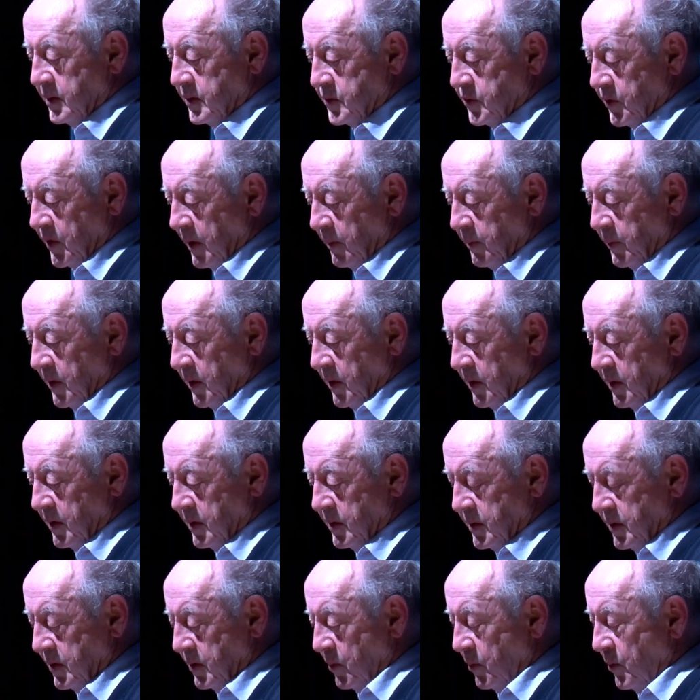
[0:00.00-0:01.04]

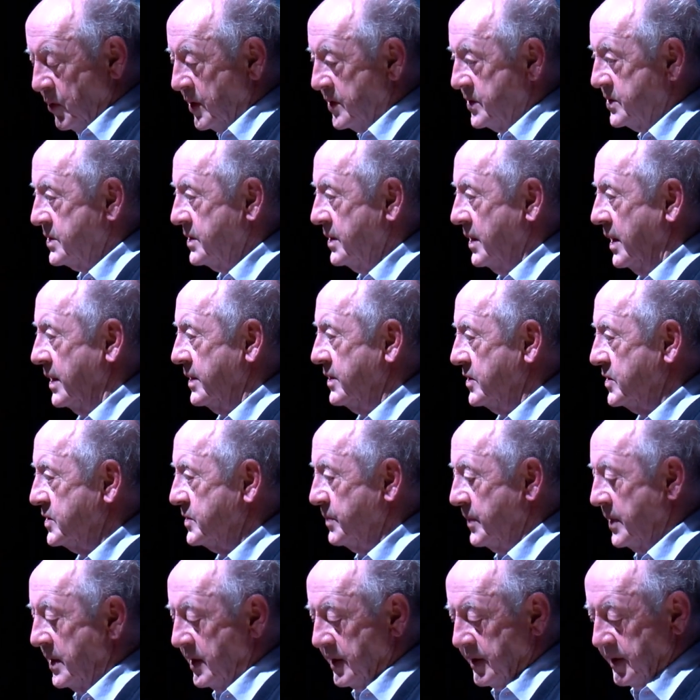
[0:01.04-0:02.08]
Trouble was not
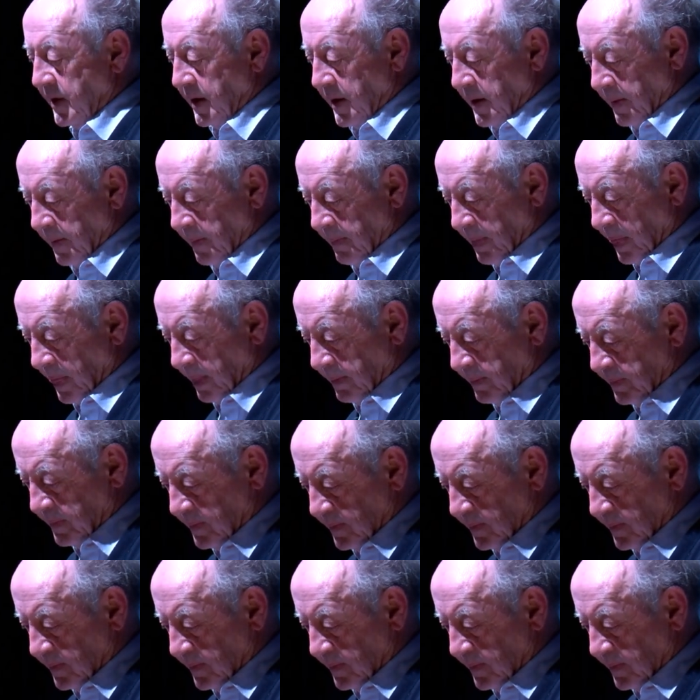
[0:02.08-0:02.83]
his middle name.